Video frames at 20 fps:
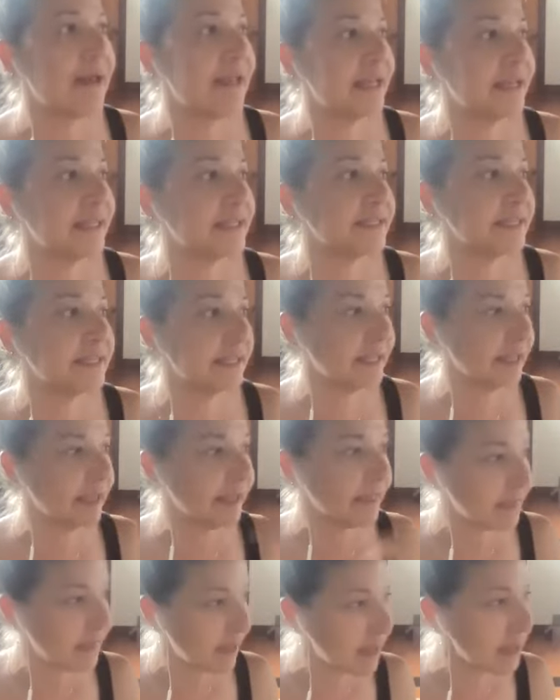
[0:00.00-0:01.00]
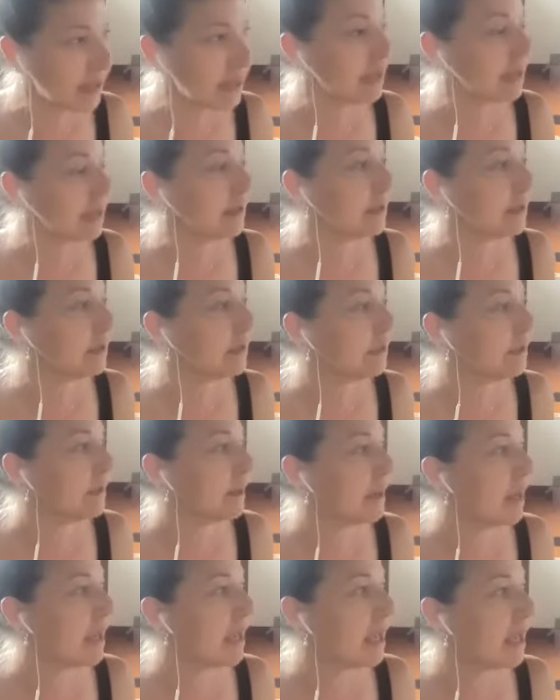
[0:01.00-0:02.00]
I can say like, thank
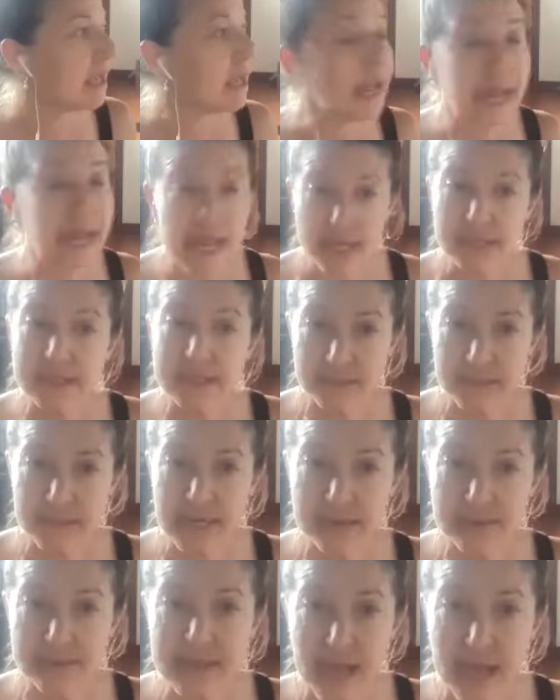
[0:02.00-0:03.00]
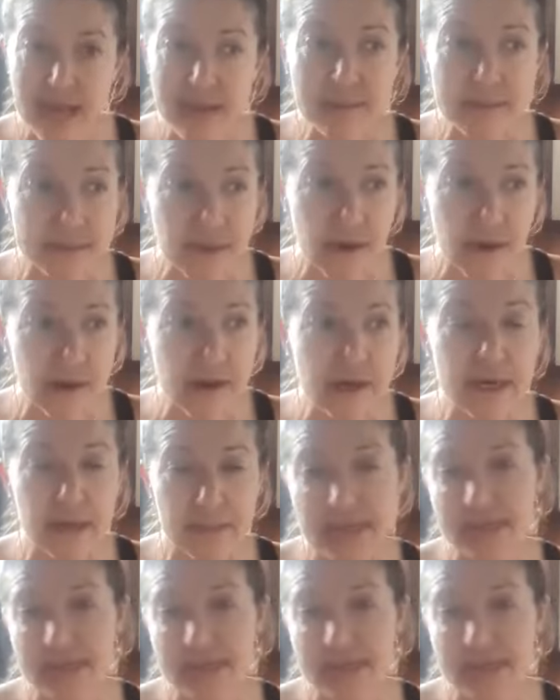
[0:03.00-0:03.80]
you. And sometimes I'm sorry to